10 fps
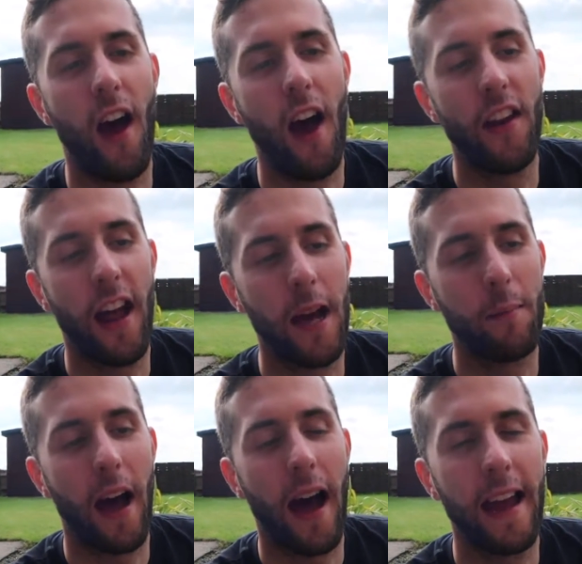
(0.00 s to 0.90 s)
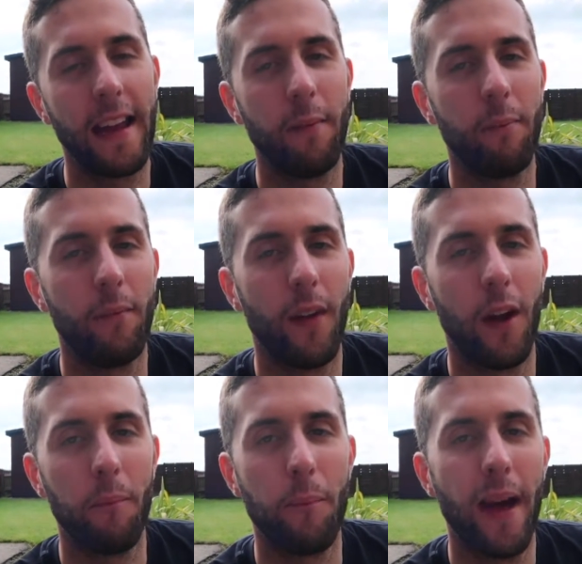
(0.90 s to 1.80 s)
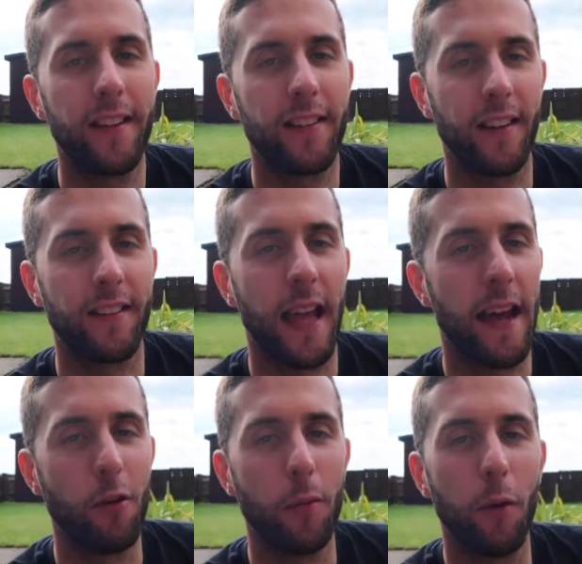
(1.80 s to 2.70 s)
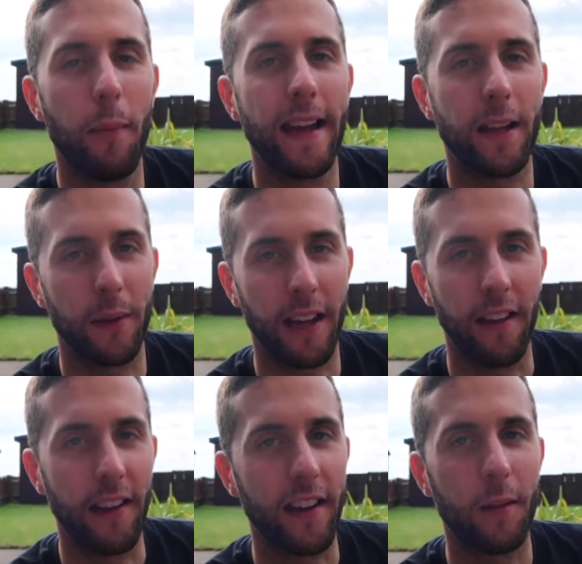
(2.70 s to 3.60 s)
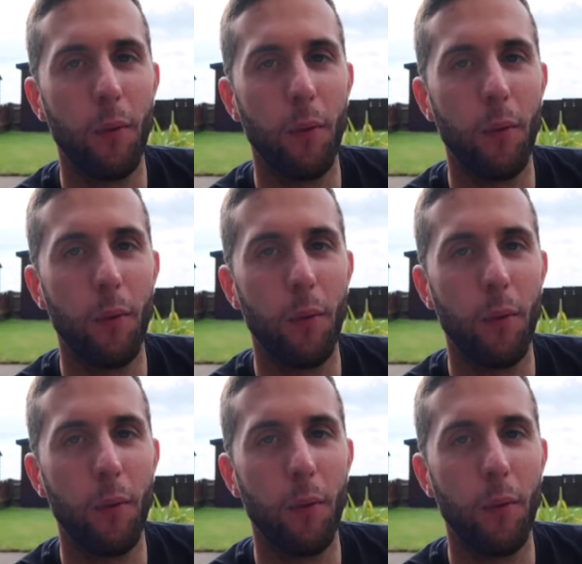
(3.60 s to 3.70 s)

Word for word: and I am at best a terrible bike mechanic,